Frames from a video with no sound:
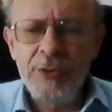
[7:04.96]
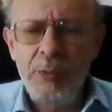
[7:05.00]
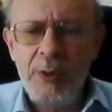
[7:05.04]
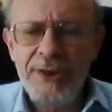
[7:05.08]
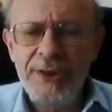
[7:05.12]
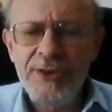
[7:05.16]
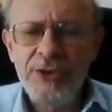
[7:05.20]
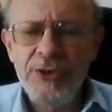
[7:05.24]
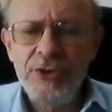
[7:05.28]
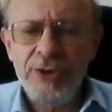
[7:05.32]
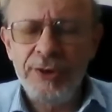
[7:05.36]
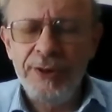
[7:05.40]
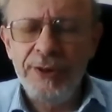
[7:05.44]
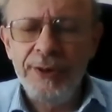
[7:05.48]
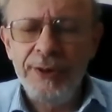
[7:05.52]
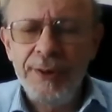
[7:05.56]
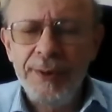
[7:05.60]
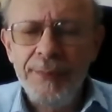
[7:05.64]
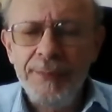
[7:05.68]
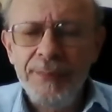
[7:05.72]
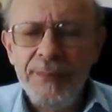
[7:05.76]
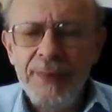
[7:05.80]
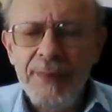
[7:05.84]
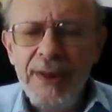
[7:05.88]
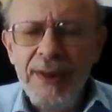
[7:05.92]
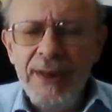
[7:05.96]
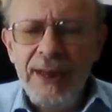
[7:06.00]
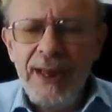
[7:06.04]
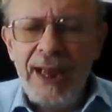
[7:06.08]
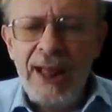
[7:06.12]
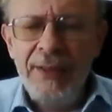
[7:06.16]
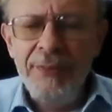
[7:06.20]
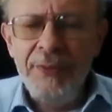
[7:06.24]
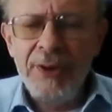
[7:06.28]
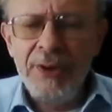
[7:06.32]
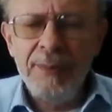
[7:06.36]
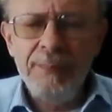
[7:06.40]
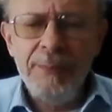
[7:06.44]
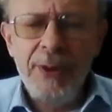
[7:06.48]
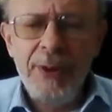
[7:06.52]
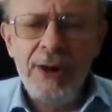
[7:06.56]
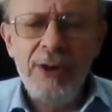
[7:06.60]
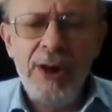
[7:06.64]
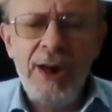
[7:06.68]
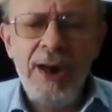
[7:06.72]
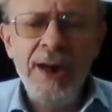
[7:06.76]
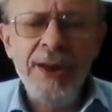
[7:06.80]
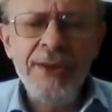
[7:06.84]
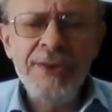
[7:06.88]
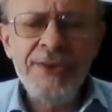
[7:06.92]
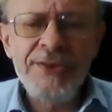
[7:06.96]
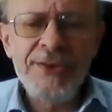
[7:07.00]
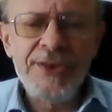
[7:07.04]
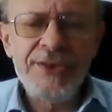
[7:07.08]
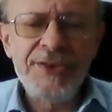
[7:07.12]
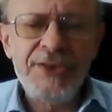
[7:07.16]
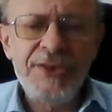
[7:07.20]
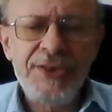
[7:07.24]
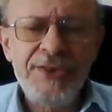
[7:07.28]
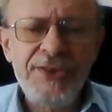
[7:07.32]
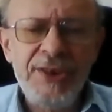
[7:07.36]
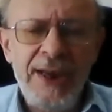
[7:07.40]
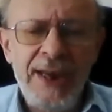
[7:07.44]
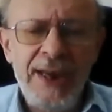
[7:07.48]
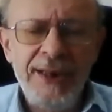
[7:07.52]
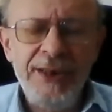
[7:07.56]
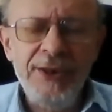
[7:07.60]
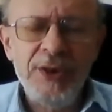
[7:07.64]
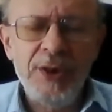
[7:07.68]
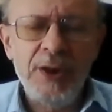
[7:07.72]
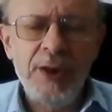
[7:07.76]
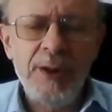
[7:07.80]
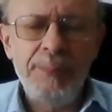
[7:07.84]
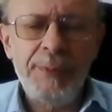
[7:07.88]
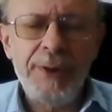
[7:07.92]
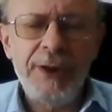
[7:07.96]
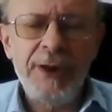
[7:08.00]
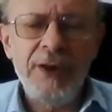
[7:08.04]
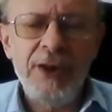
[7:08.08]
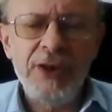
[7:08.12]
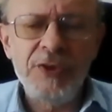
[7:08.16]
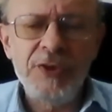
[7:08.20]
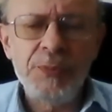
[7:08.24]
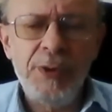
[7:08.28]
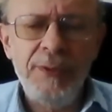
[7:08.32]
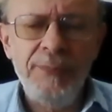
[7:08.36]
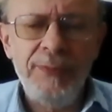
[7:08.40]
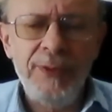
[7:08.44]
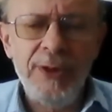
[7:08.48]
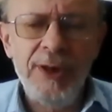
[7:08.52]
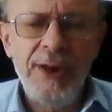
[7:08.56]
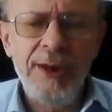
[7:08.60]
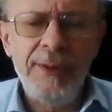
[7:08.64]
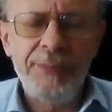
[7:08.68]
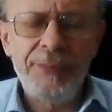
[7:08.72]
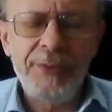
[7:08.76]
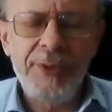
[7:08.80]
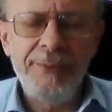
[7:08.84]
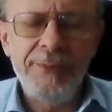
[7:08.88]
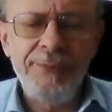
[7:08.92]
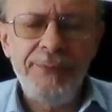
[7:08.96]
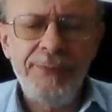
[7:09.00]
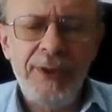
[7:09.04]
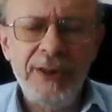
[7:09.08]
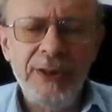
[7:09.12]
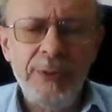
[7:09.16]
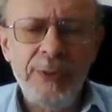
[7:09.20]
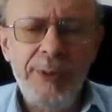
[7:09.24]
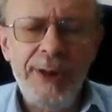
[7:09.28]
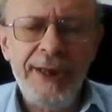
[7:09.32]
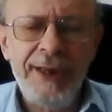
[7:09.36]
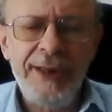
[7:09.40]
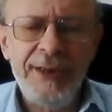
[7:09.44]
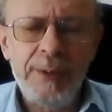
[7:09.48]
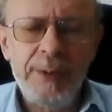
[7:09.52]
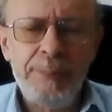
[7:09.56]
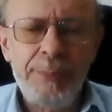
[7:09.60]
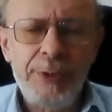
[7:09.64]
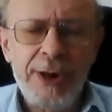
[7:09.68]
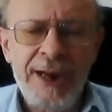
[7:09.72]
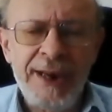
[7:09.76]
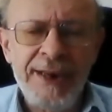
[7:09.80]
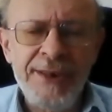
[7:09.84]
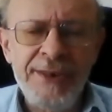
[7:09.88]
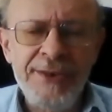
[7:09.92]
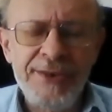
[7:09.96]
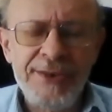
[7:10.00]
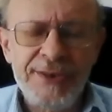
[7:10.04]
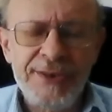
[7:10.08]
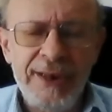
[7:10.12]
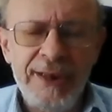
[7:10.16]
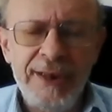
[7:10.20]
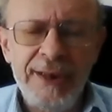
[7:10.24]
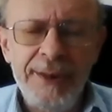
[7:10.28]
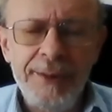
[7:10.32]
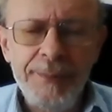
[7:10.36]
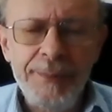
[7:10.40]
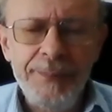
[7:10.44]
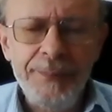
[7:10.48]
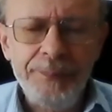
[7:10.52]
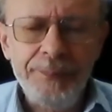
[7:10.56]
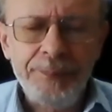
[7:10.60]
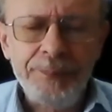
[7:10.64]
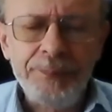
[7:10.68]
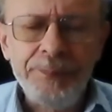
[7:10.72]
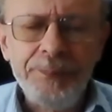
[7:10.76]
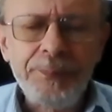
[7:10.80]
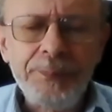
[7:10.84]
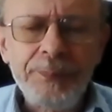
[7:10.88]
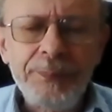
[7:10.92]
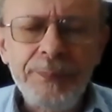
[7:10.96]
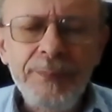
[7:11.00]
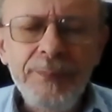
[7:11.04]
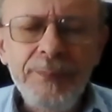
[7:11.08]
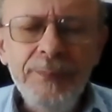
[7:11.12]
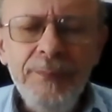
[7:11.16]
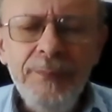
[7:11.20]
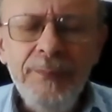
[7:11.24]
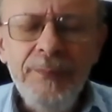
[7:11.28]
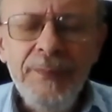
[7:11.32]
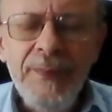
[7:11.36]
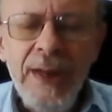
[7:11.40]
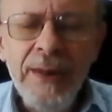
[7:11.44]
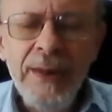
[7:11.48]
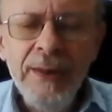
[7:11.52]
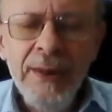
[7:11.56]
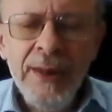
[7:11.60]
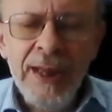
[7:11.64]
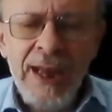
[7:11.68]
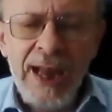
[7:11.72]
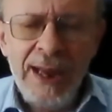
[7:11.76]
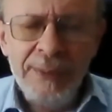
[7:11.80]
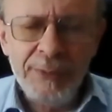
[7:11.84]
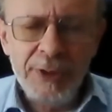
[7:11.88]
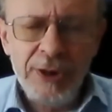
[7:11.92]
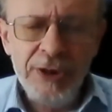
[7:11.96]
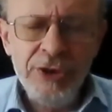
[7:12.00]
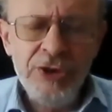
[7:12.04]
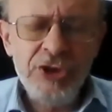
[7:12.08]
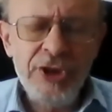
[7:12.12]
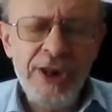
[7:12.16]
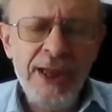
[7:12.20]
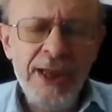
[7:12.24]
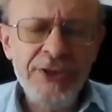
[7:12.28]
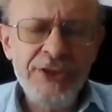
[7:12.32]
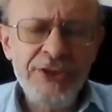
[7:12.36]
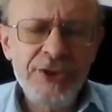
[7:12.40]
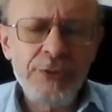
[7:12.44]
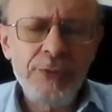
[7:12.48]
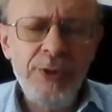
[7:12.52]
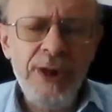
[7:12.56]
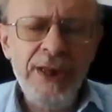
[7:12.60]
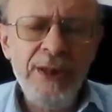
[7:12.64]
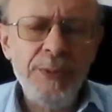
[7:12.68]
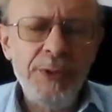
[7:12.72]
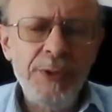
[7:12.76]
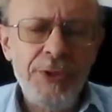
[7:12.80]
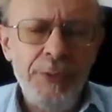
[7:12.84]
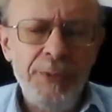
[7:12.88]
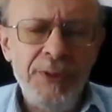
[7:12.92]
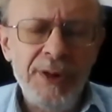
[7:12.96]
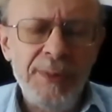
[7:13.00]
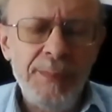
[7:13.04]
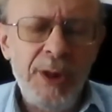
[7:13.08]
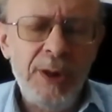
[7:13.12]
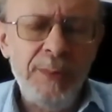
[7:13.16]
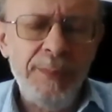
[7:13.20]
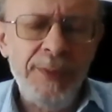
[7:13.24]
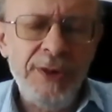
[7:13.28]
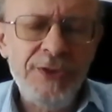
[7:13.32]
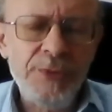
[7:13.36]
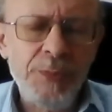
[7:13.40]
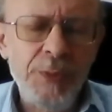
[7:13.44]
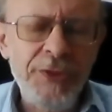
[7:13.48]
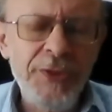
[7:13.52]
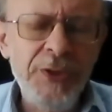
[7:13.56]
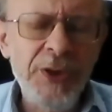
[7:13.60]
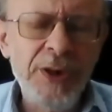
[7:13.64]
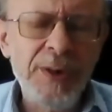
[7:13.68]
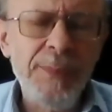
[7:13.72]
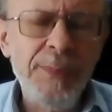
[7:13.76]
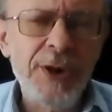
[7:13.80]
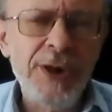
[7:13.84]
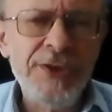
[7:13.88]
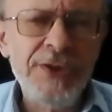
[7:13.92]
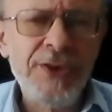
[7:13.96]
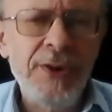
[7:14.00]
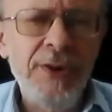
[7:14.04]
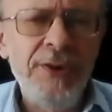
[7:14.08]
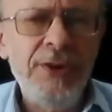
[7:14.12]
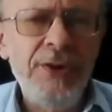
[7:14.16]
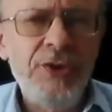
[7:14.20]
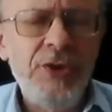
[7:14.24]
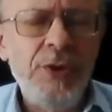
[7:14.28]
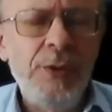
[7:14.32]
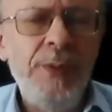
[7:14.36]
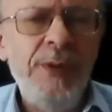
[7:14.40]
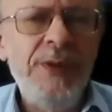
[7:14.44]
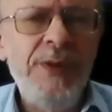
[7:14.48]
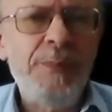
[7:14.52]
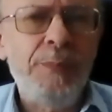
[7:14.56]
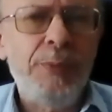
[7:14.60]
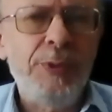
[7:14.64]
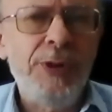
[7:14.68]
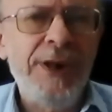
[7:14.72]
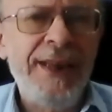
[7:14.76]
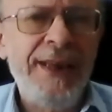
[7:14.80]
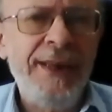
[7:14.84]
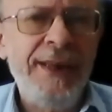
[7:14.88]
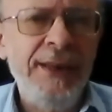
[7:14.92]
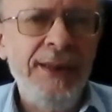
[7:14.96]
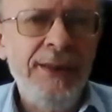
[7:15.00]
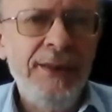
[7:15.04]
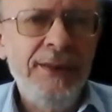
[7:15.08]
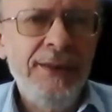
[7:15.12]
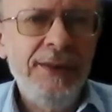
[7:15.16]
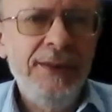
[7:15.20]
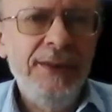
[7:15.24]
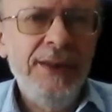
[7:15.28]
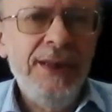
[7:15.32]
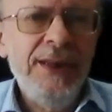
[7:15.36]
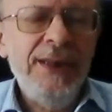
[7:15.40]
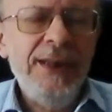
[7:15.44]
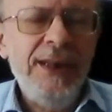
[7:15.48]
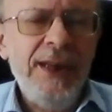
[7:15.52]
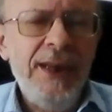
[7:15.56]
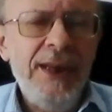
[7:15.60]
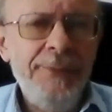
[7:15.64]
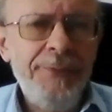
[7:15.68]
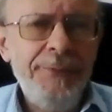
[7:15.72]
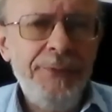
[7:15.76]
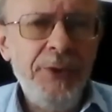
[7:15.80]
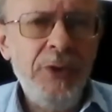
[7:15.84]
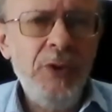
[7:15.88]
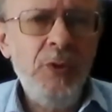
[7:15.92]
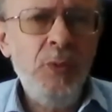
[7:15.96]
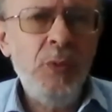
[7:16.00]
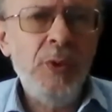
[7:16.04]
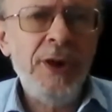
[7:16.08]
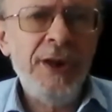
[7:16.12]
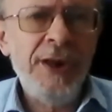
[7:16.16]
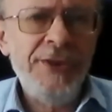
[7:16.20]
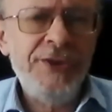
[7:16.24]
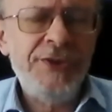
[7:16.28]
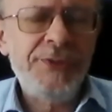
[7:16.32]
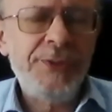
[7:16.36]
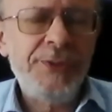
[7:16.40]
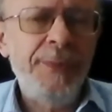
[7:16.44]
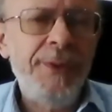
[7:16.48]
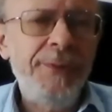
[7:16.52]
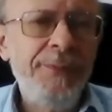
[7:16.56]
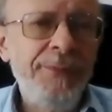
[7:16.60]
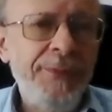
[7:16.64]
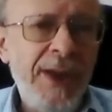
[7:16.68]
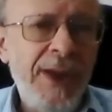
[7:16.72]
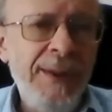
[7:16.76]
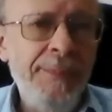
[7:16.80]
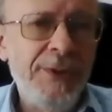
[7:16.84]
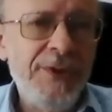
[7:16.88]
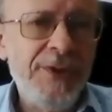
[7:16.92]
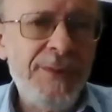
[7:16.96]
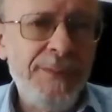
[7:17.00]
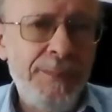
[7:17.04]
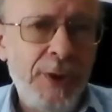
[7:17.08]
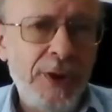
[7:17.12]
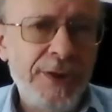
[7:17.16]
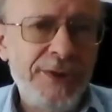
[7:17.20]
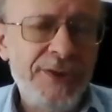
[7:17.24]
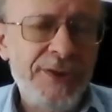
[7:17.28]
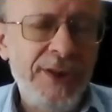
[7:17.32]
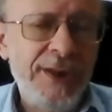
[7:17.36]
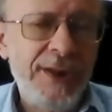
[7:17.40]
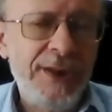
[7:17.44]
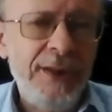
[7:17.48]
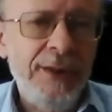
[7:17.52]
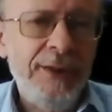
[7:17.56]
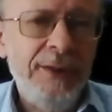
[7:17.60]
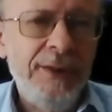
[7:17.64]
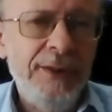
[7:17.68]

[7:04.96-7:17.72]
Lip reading: question. And the Gemara answers to Tanya because we've learned the following in a brisa. I'm going to share a screen with you in a moment. What the Gemara is going to do is bring a few words from the famous pasuk,